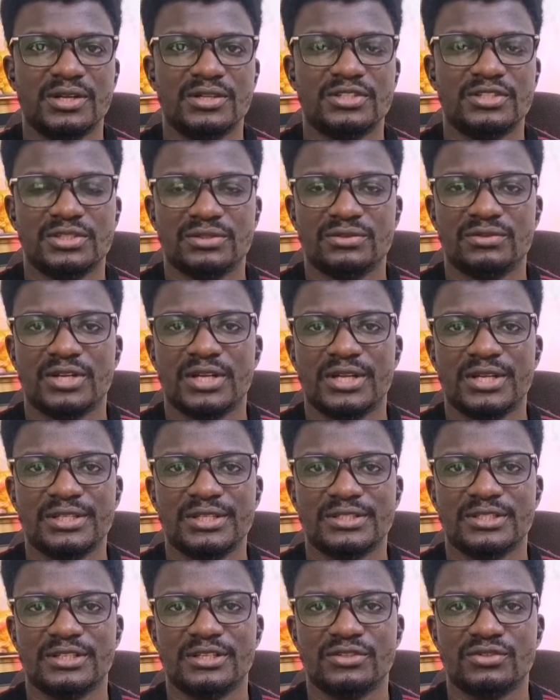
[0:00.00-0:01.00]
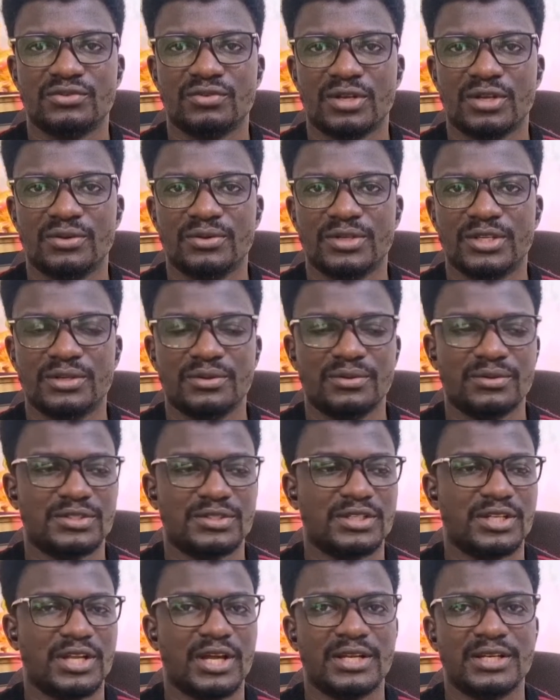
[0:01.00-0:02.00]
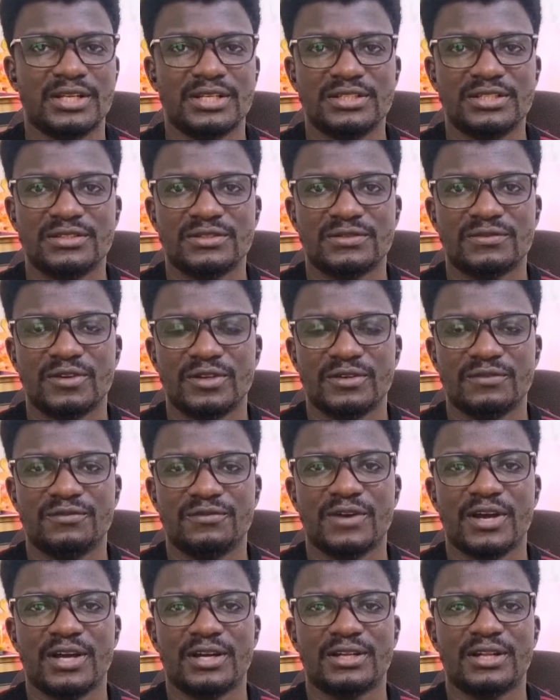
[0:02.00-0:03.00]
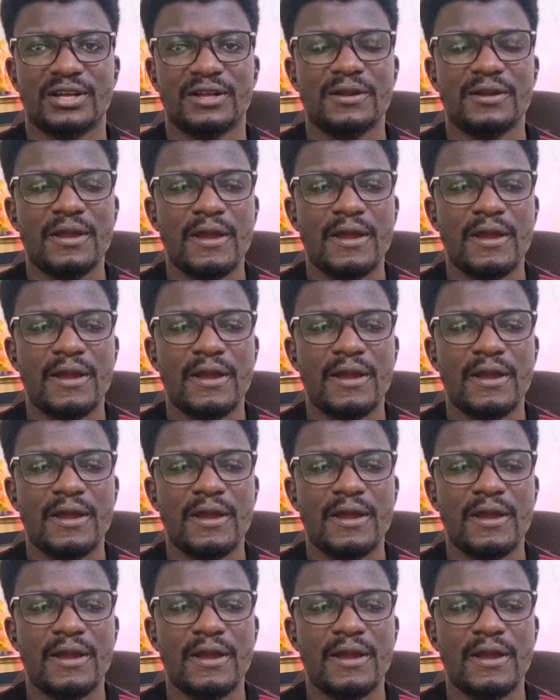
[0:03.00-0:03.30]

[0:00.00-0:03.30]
Children easily swallow kerosene, and this is for the fact that